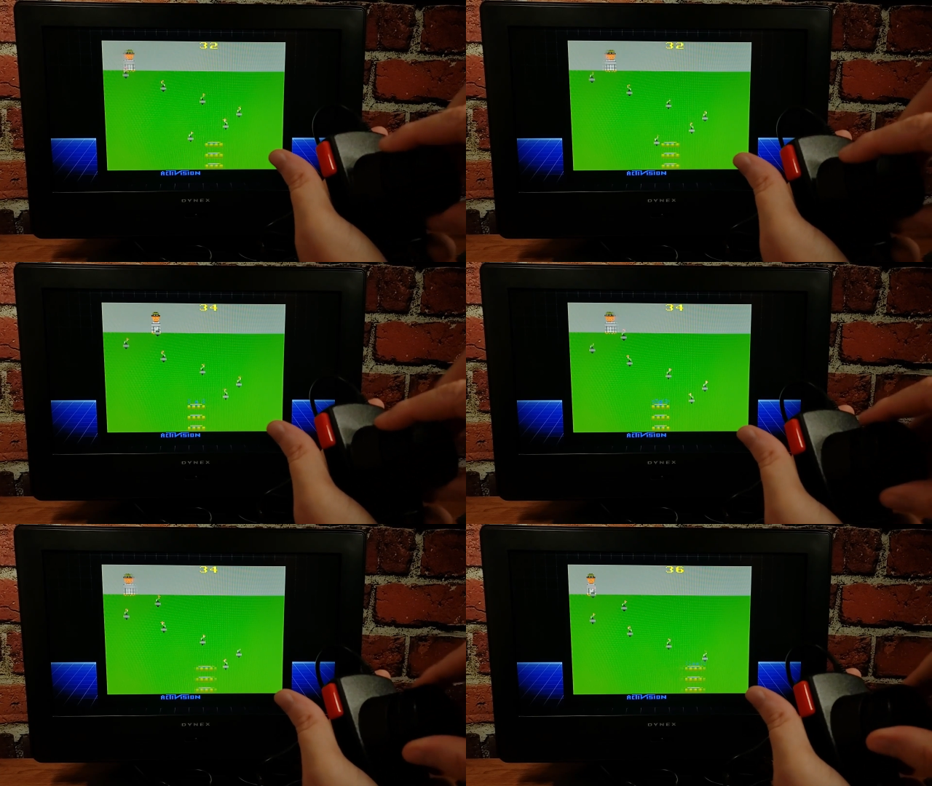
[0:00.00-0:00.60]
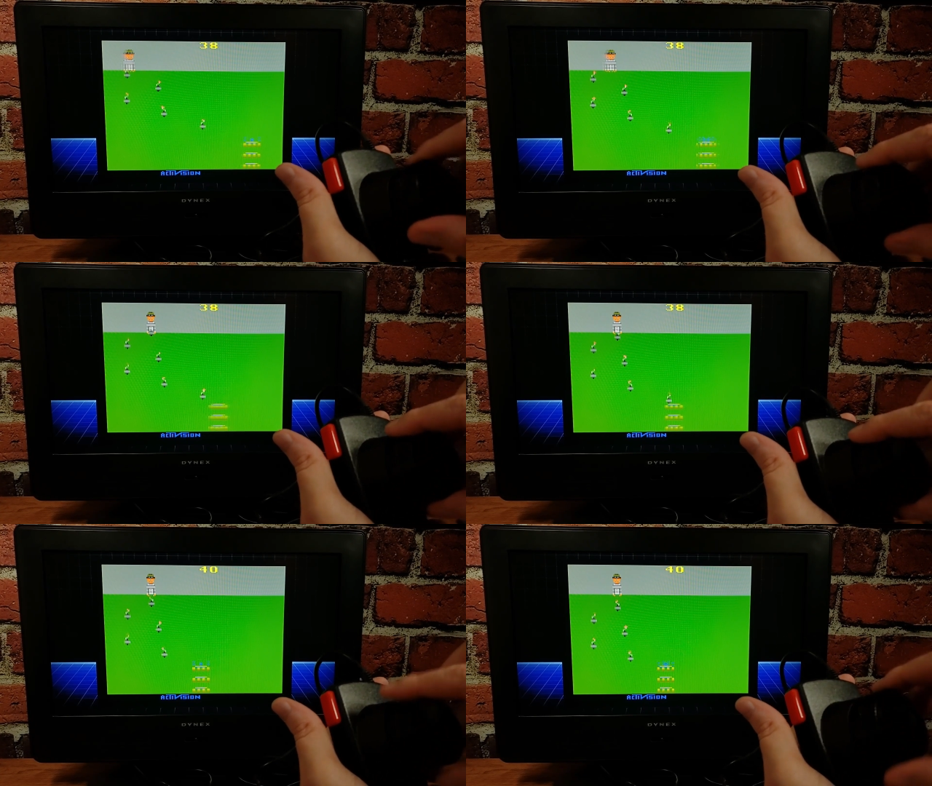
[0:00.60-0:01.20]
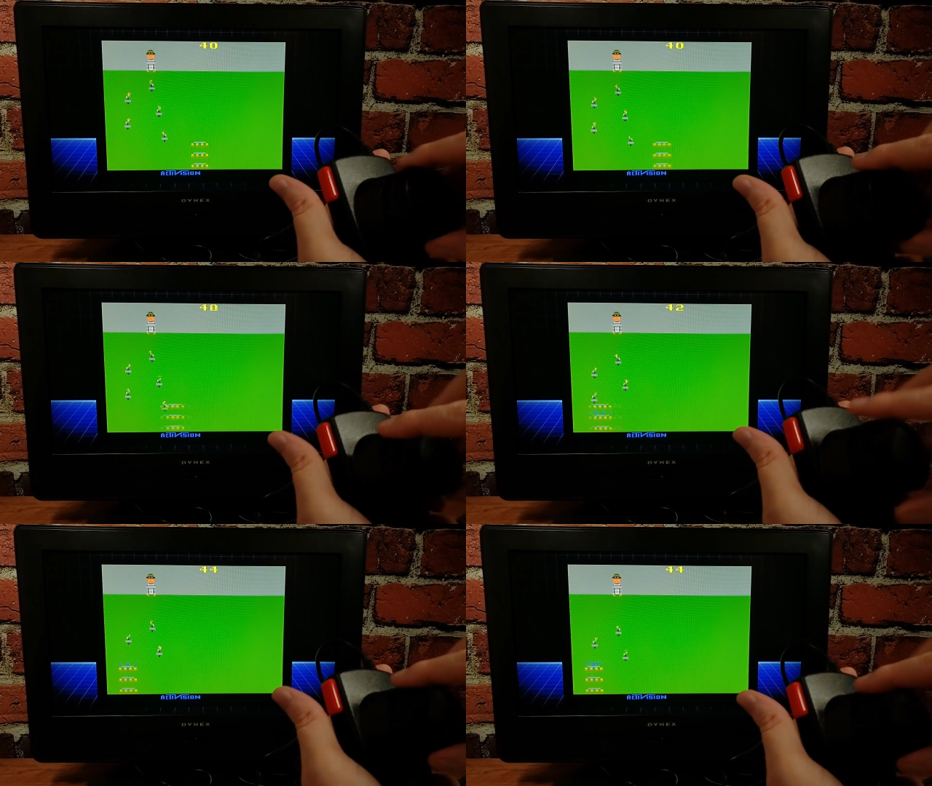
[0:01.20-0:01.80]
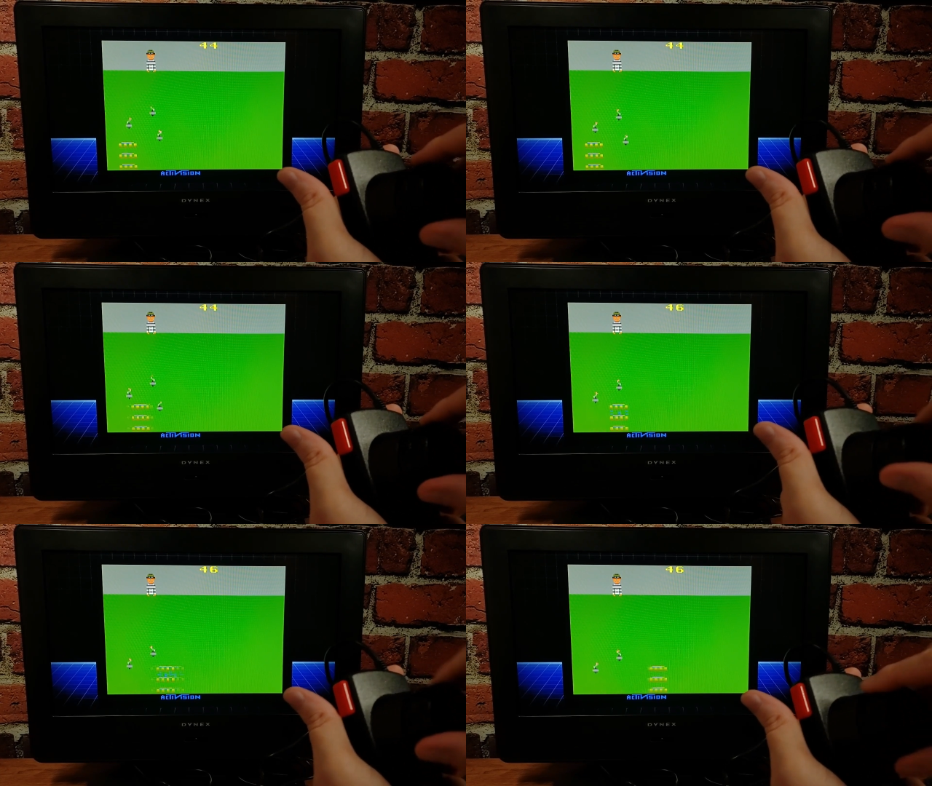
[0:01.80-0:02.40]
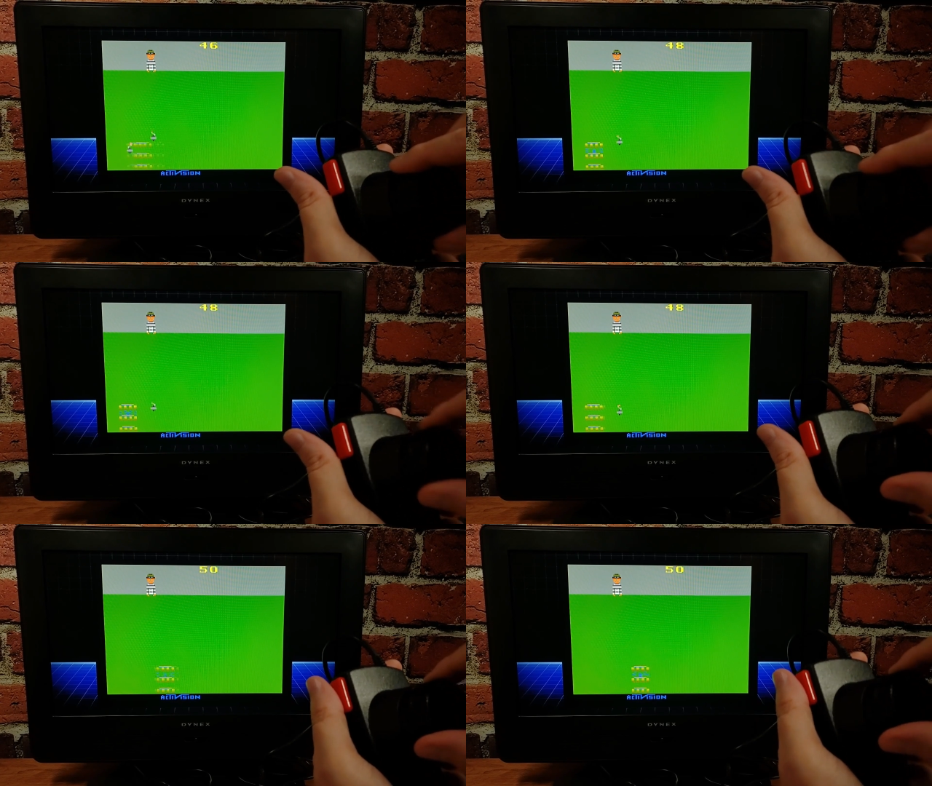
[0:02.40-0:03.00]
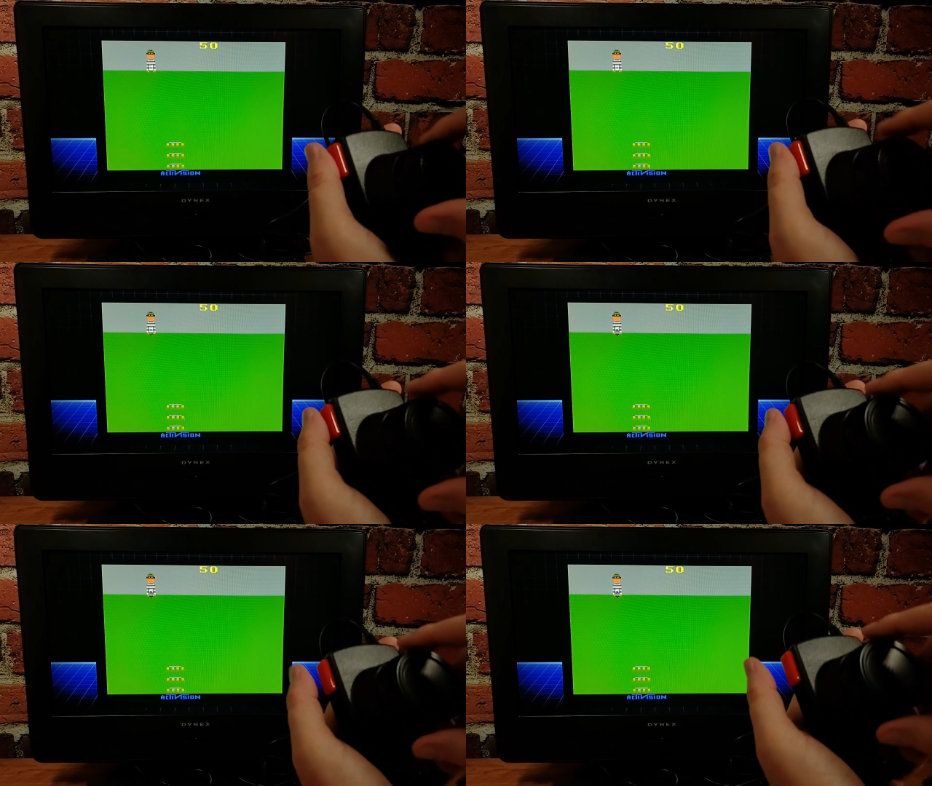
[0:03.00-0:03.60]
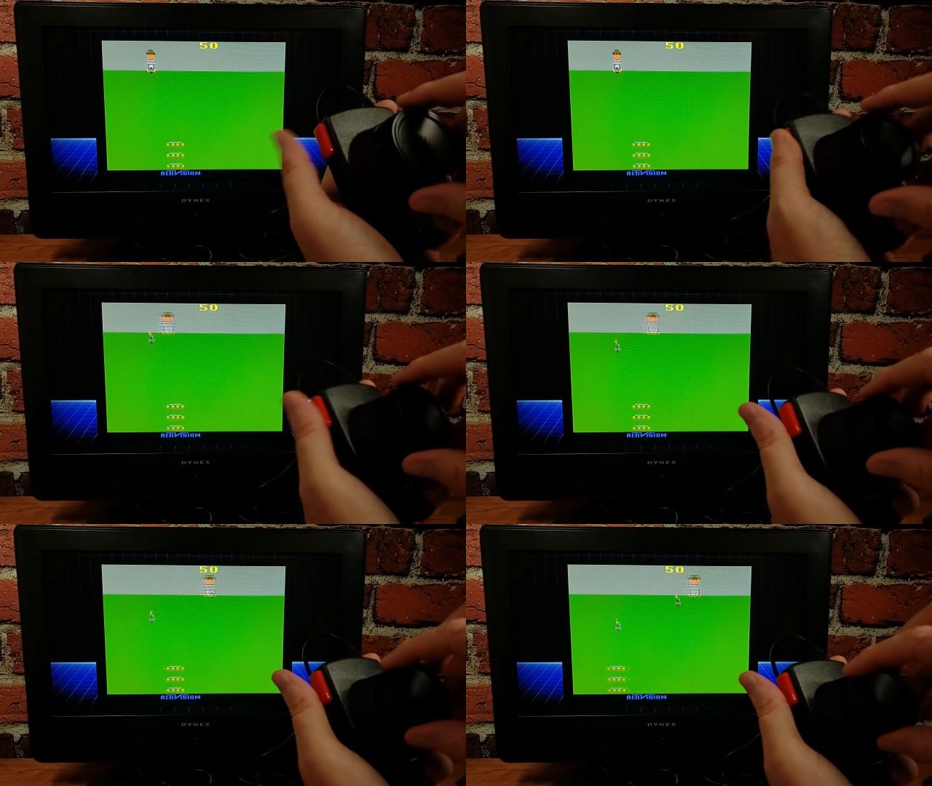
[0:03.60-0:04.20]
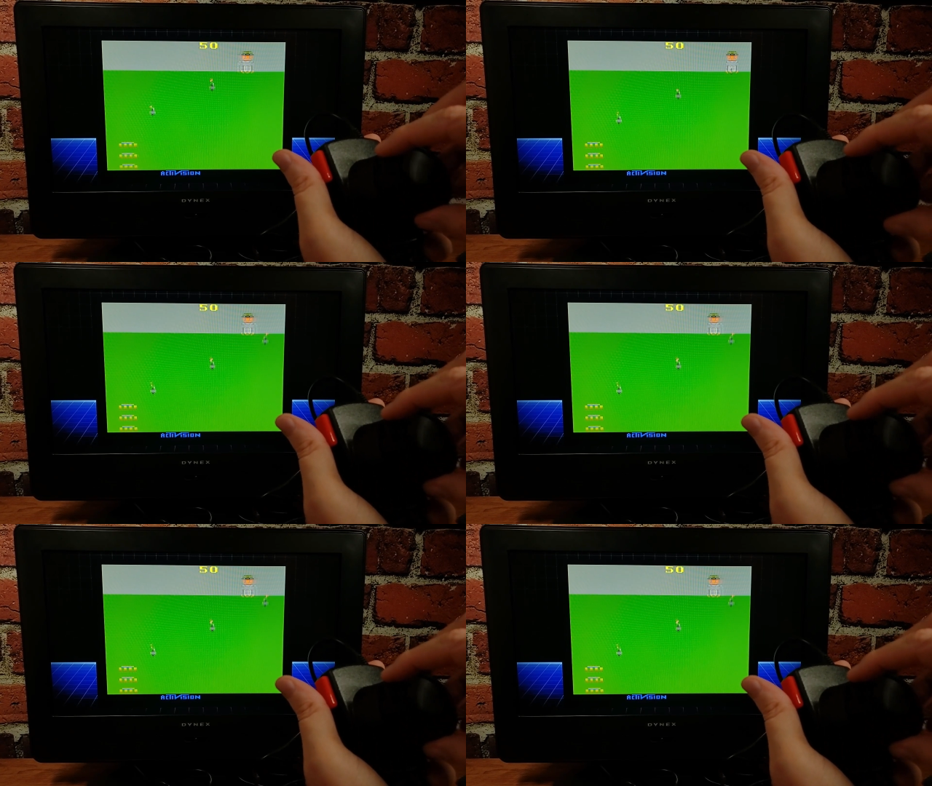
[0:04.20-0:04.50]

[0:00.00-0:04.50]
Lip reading: No face is visible, so there are no lips to read.